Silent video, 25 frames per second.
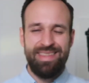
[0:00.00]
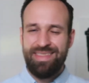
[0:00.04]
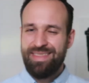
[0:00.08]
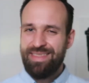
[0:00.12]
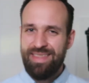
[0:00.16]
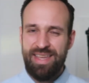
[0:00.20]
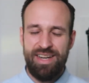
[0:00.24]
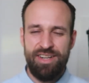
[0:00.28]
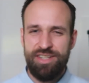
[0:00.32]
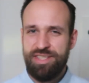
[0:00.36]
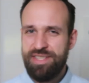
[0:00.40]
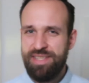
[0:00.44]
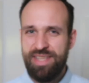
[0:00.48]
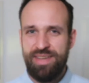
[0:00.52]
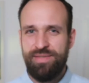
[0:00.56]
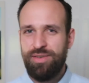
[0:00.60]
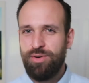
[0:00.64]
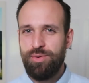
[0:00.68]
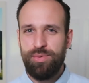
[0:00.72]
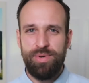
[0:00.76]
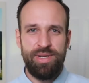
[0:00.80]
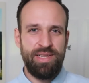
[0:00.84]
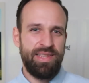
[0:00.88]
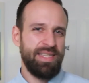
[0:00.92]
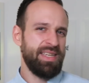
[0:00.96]
There's
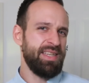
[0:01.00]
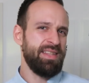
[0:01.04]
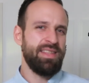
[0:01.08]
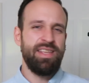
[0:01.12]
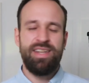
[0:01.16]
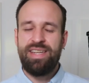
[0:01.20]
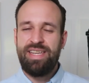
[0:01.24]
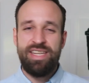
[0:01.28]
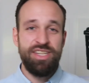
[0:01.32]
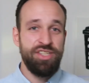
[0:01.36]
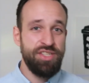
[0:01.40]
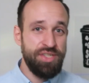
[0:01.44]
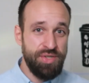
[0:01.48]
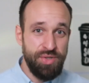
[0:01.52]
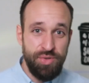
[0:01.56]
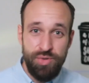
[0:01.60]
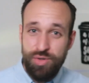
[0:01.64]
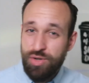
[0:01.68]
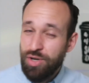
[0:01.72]
never really the need to